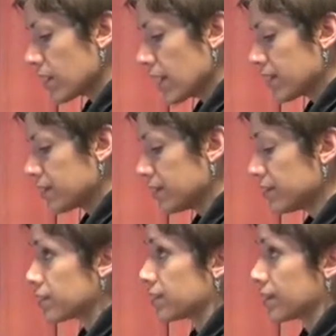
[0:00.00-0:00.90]
And
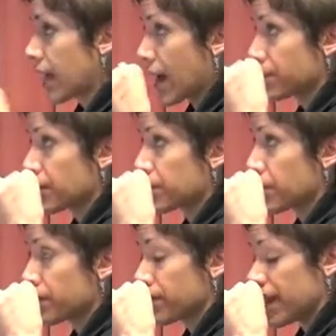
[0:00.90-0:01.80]
this is happening
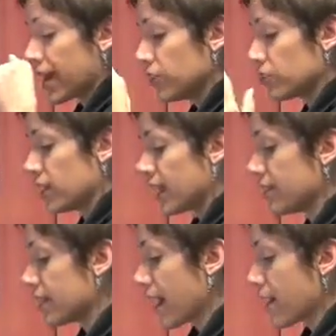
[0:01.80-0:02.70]
both in the Asian
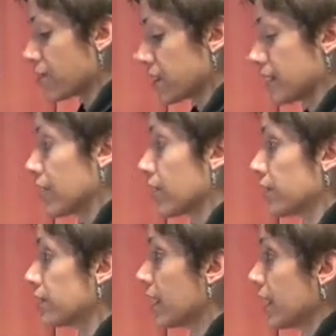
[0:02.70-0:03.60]
and the African
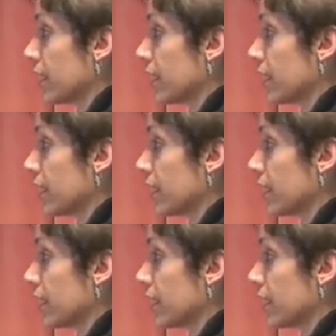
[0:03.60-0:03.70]
areas